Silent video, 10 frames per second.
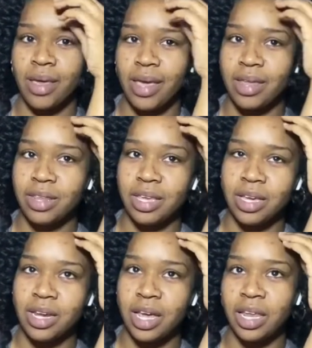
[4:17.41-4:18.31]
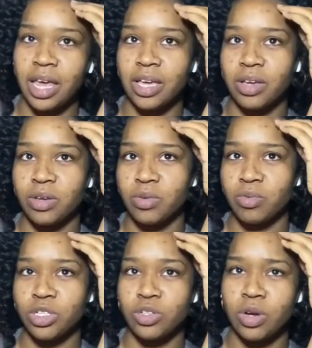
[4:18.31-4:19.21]
and then I
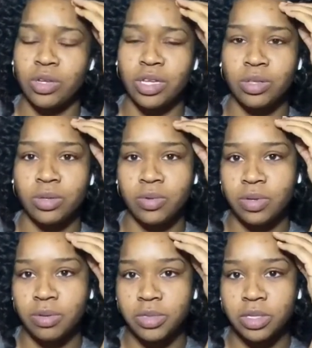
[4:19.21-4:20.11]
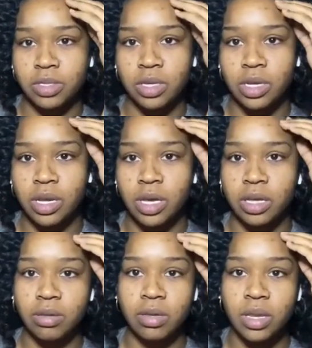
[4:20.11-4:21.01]
was strolling through them, just looking at
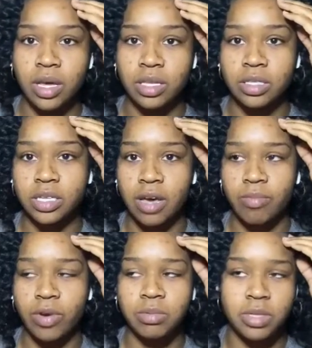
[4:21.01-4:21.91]
like the time frames.